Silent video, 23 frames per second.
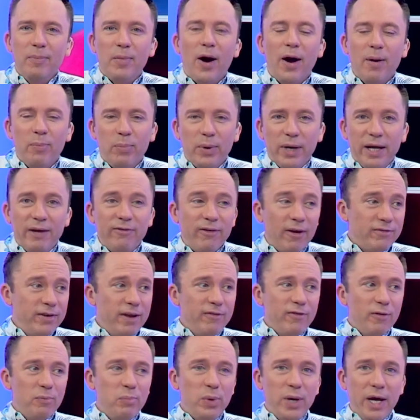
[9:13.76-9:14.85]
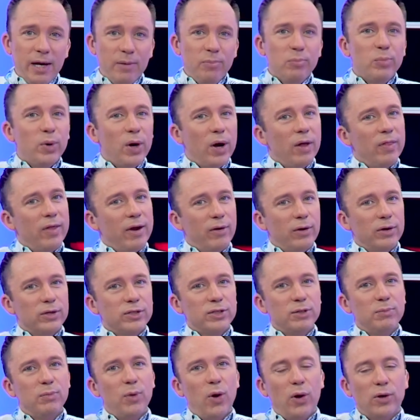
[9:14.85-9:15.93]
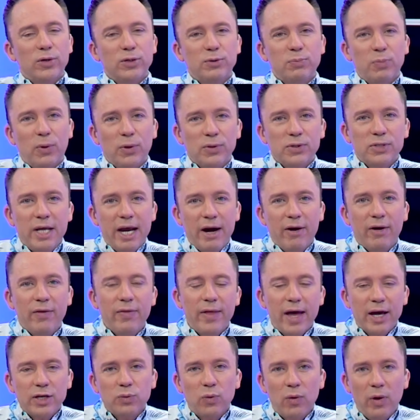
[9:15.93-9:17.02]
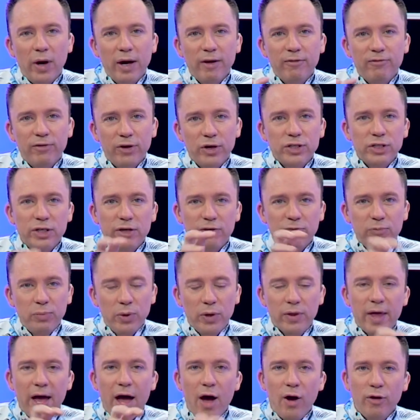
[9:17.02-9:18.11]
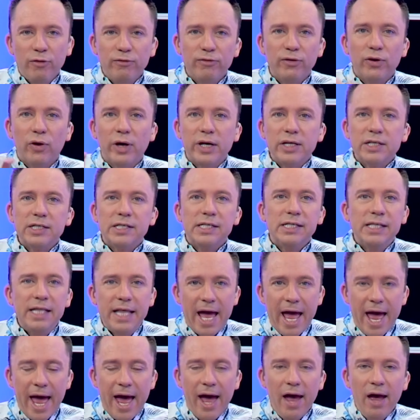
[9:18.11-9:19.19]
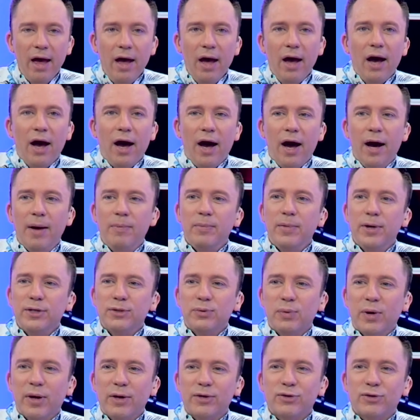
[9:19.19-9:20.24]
I believe. I've never been, but there are some hot spots there, and that's why Virgin have put their overnights there as well.